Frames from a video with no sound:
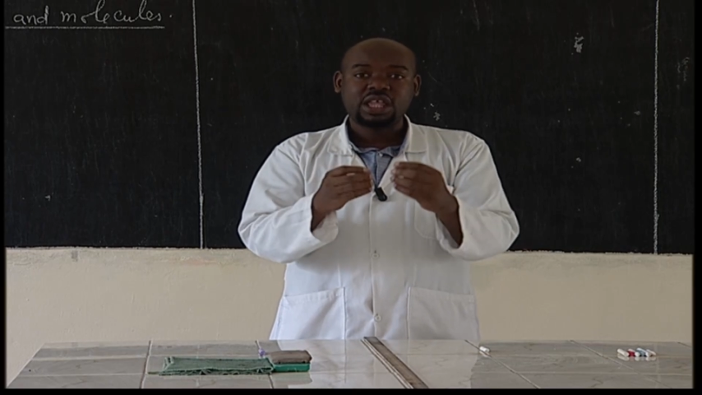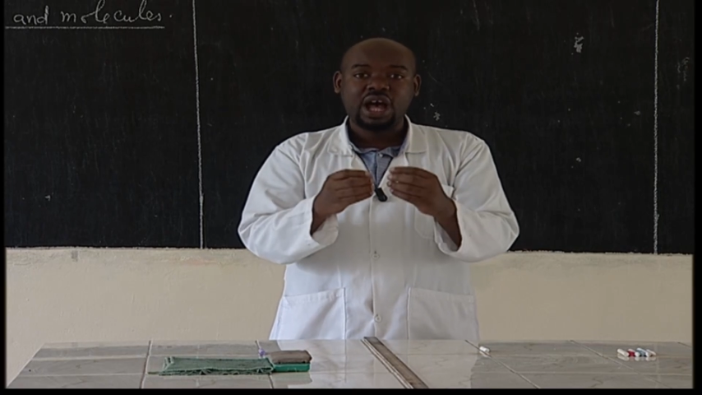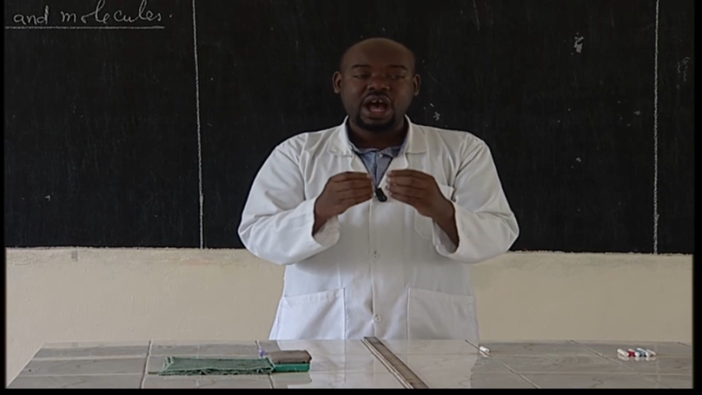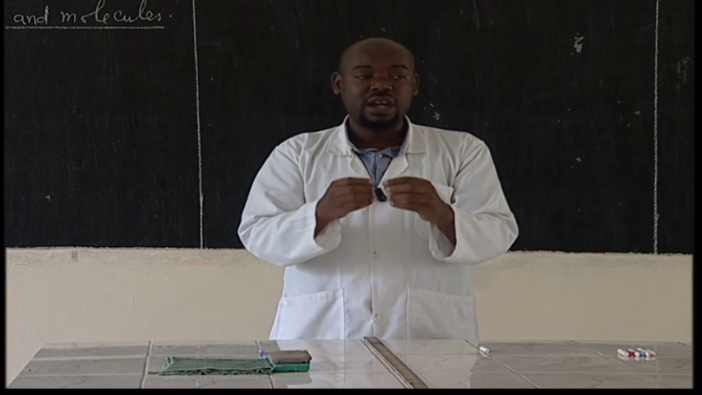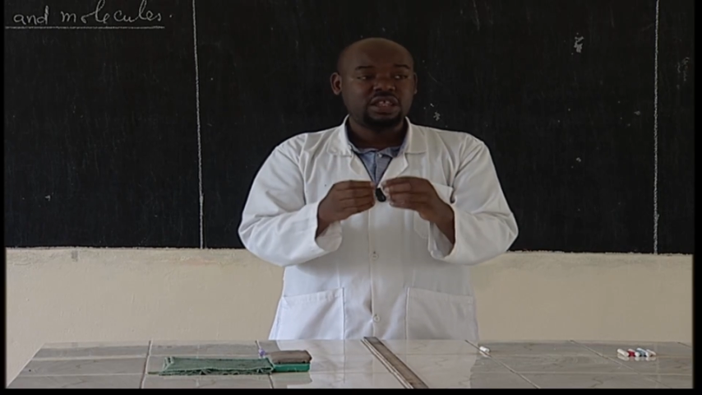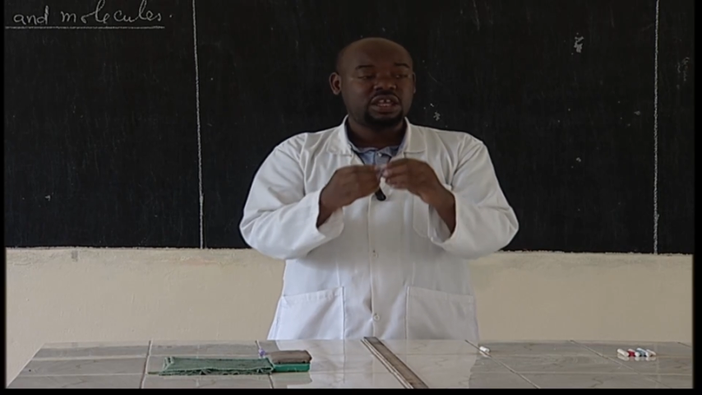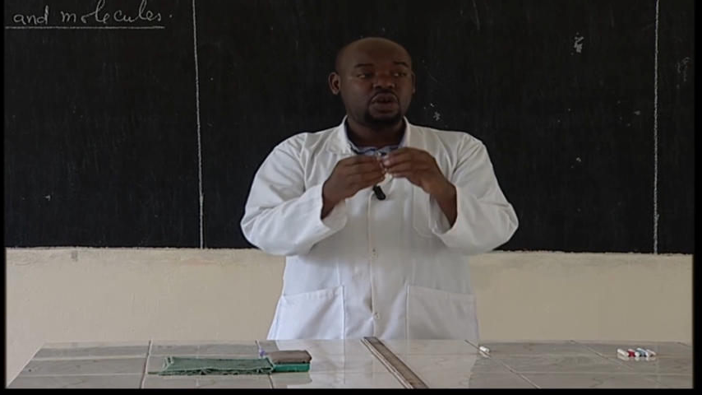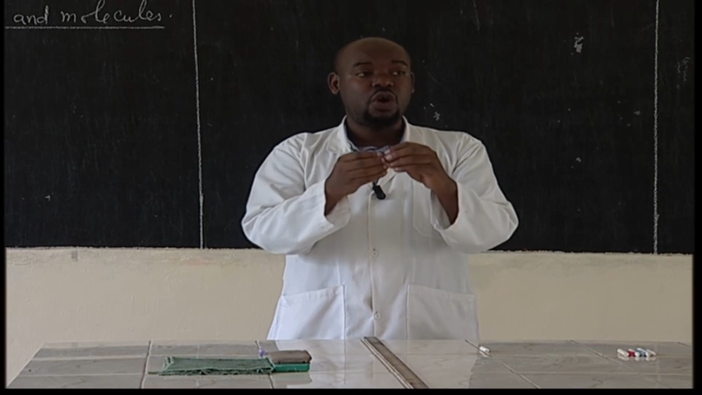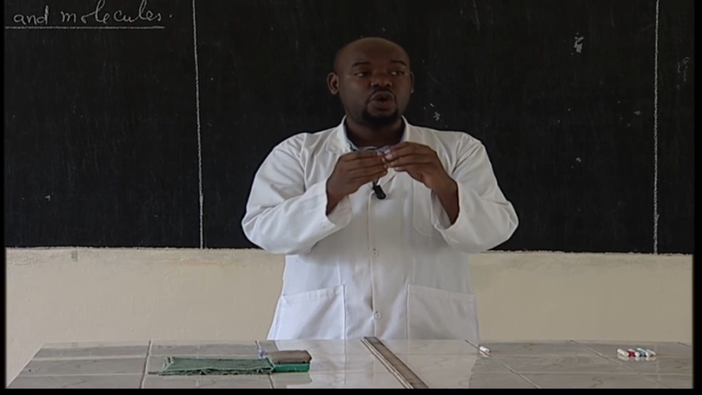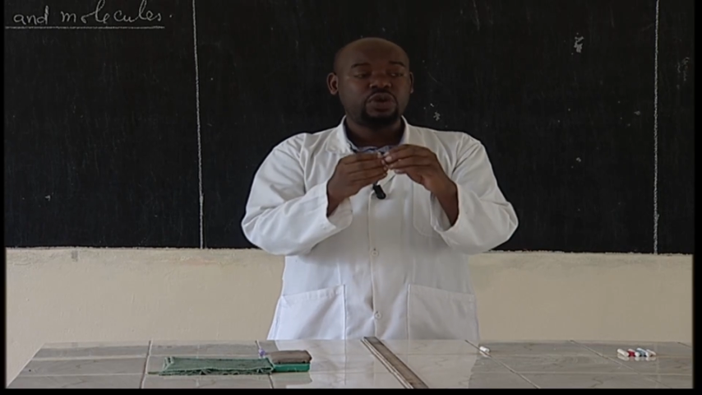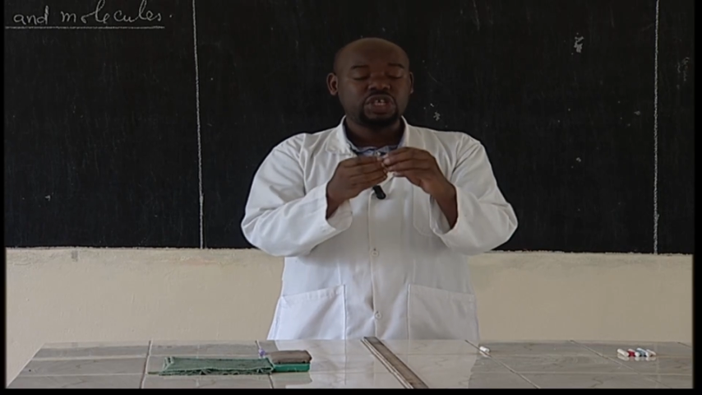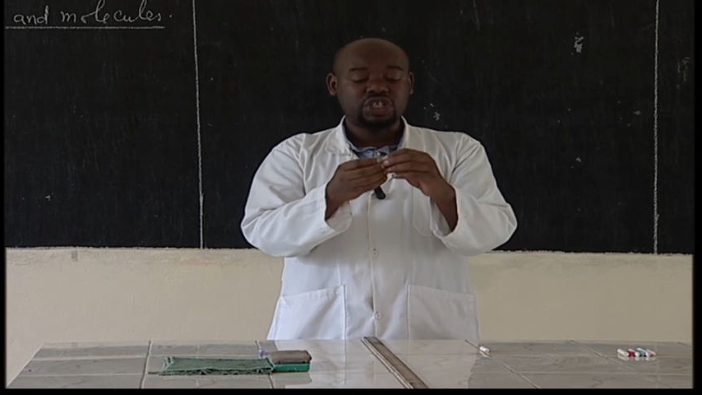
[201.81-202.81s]
than the
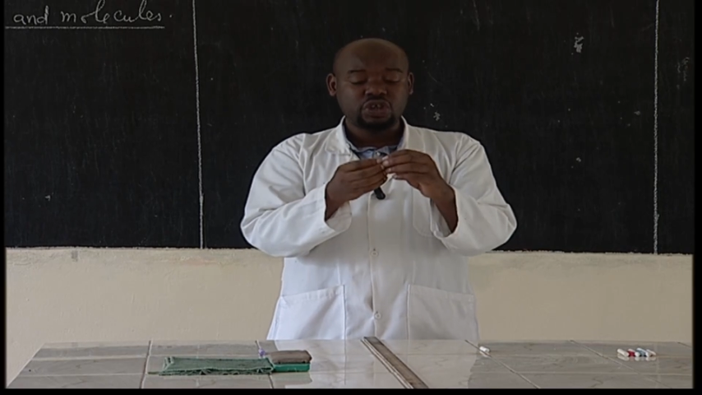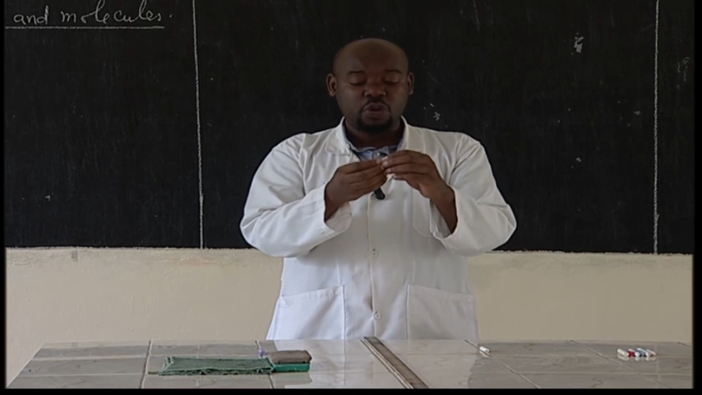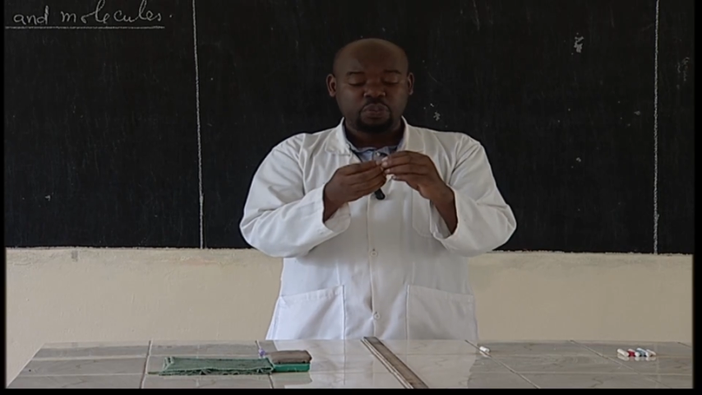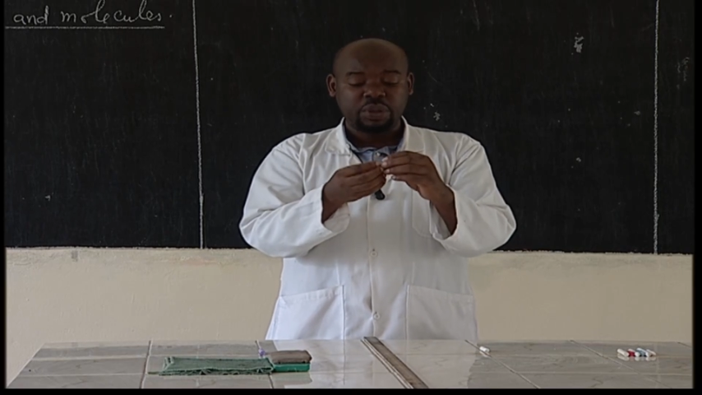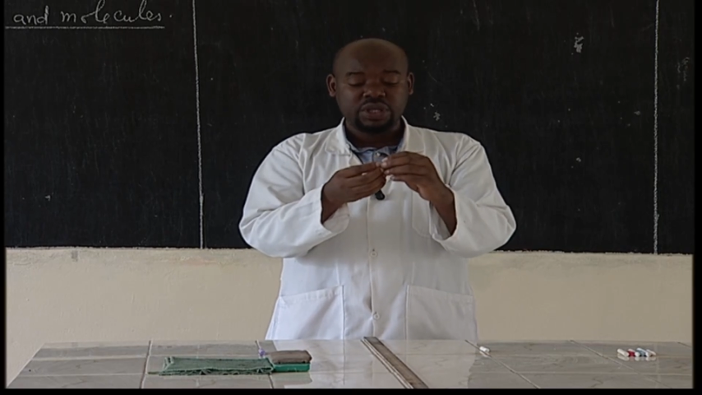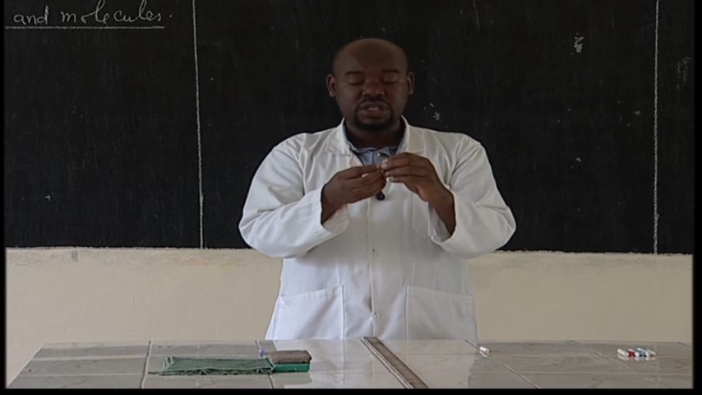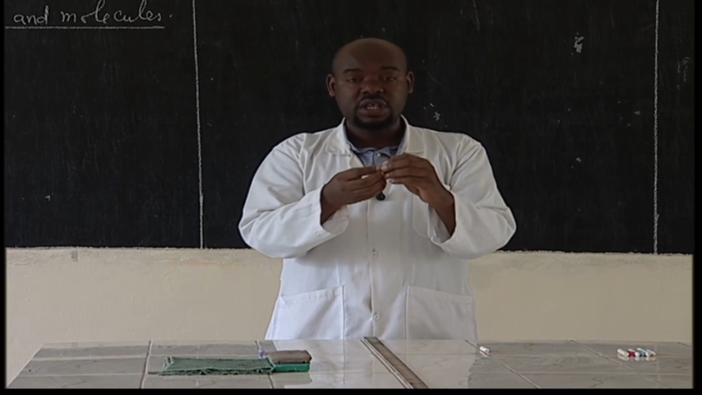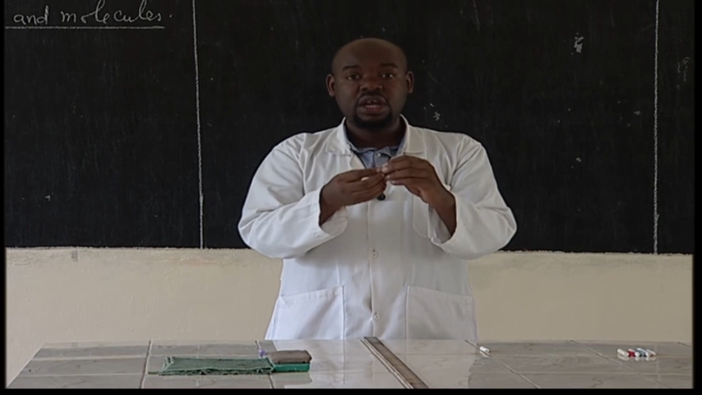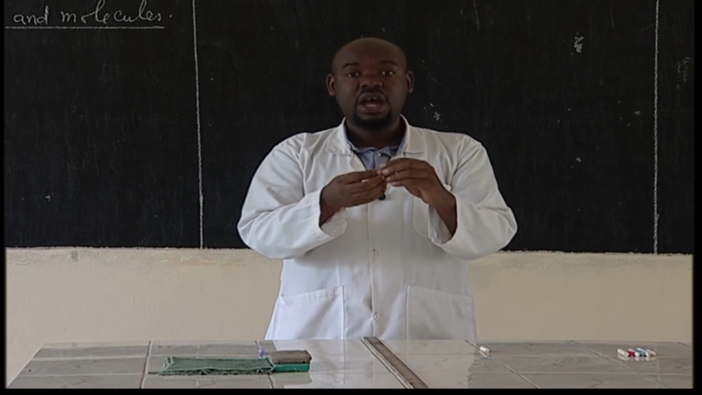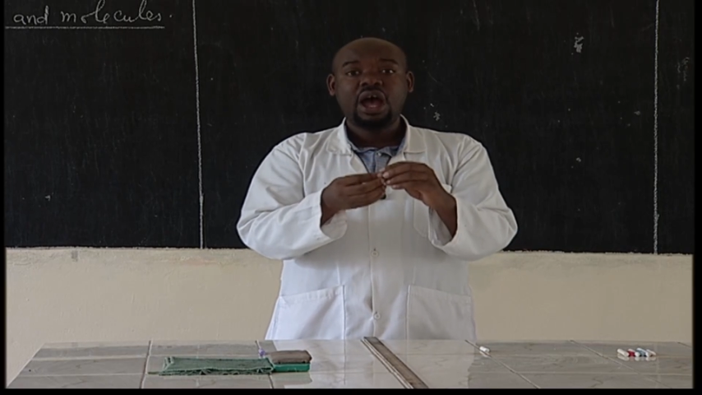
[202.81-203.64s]
original piece